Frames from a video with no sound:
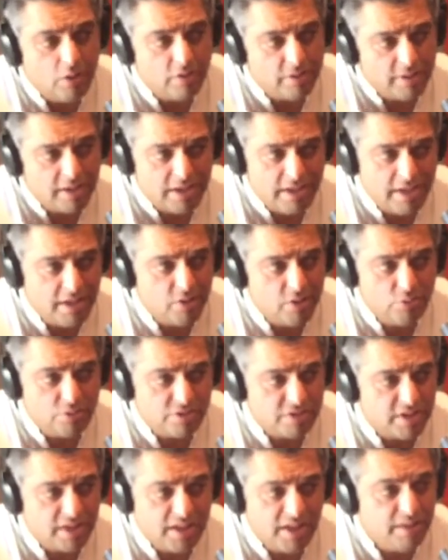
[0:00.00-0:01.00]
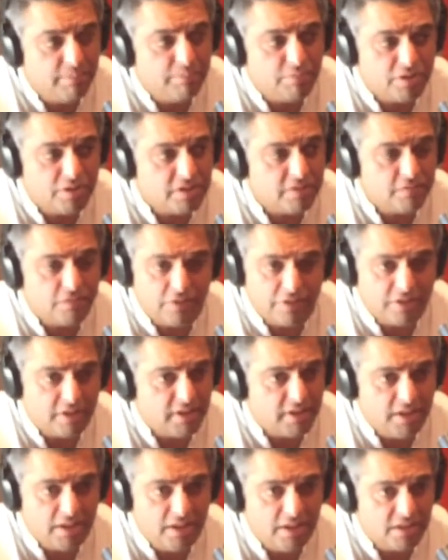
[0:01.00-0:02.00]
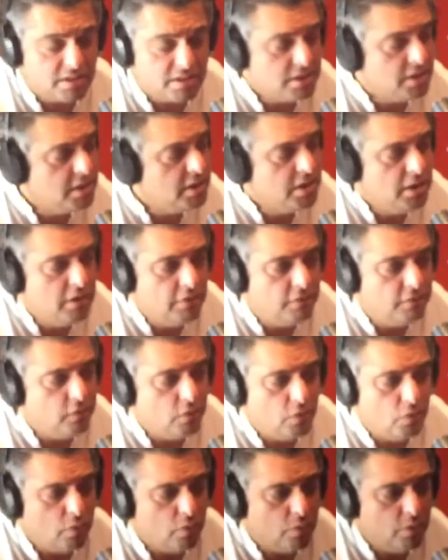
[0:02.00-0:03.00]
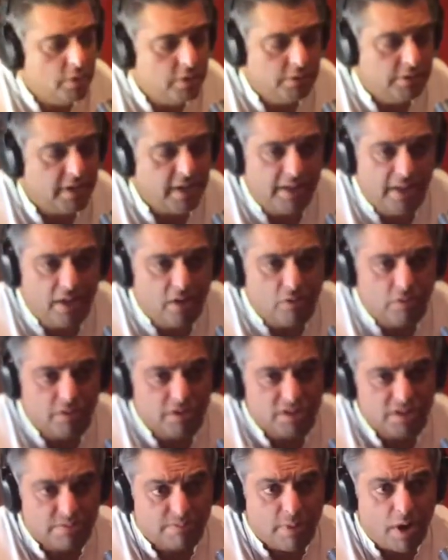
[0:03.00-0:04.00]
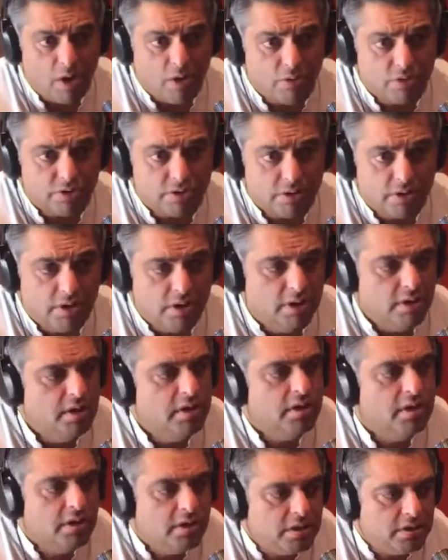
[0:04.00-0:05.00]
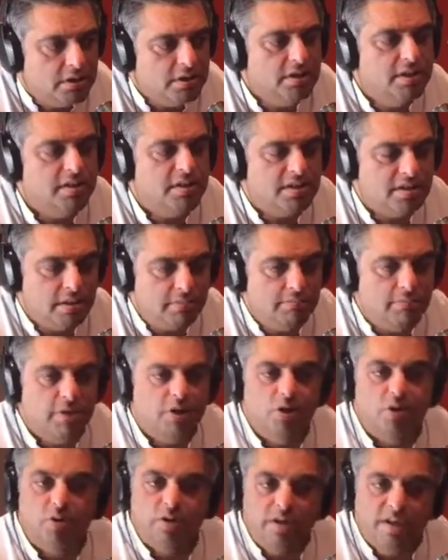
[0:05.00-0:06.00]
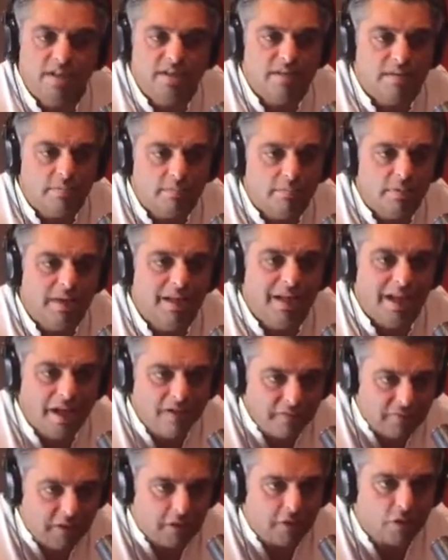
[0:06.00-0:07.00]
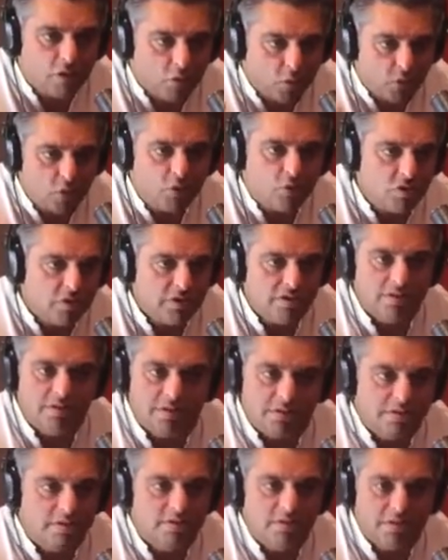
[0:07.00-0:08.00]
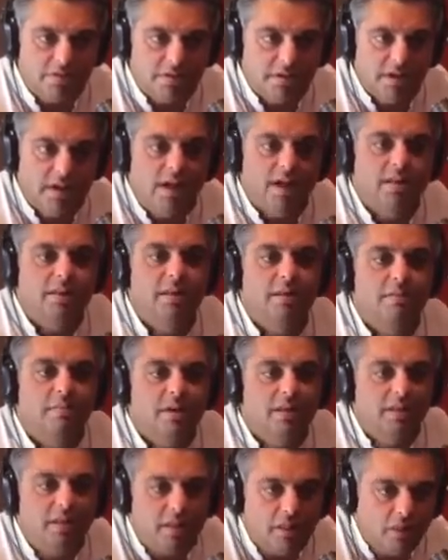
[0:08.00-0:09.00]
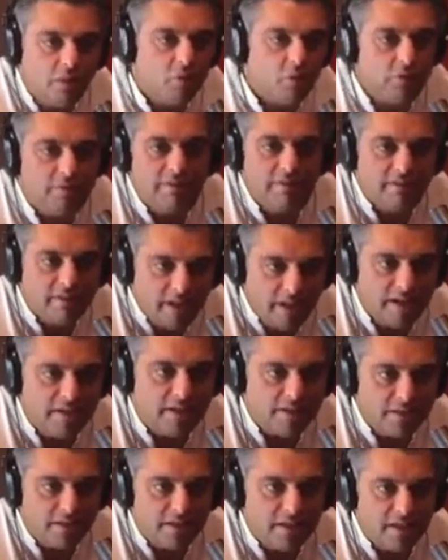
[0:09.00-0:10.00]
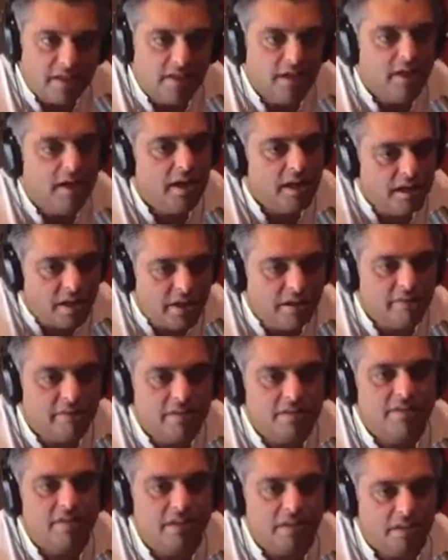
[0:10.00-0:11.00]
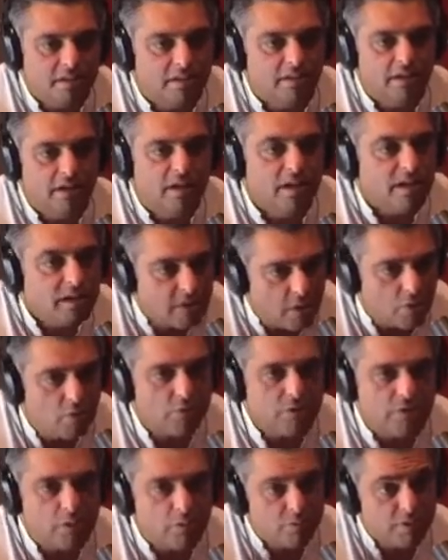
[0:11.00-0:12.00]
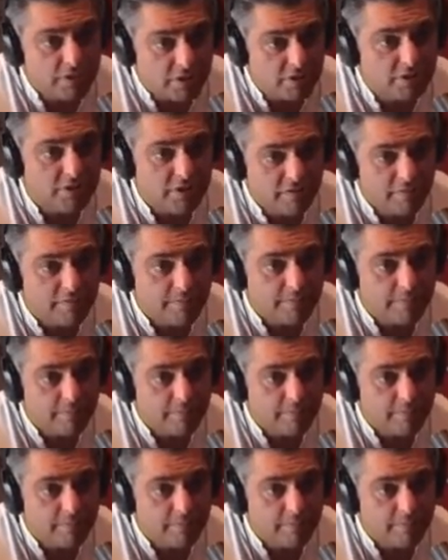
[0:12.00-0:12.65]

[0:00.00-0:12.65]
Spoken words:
or that lady who's sitting in prison for 30 years for taking out a spouse, she simply or he simply gave that thought consciousness, and they made that thought a reality, and a result and an outcome was achieved.